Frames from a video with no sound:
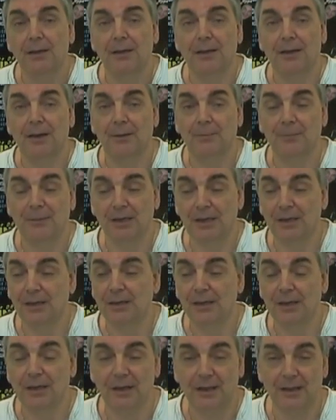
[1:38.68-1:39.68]

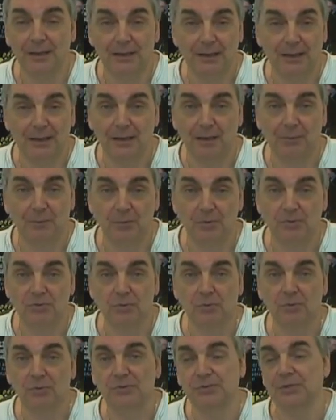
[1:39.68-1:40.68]
happening, and that happens
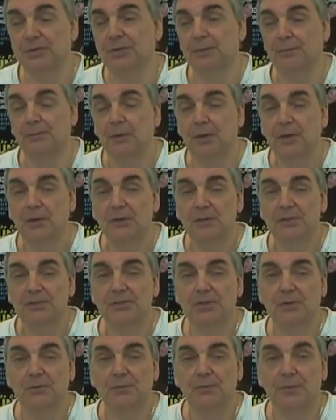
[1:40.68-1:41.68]
all the time.
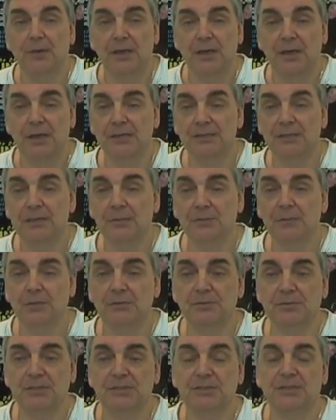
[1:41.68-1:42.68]
So, is
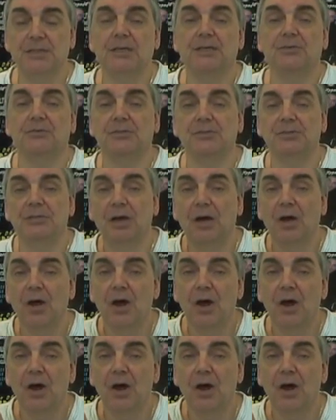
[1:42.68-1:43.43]
hypnosis dangerous?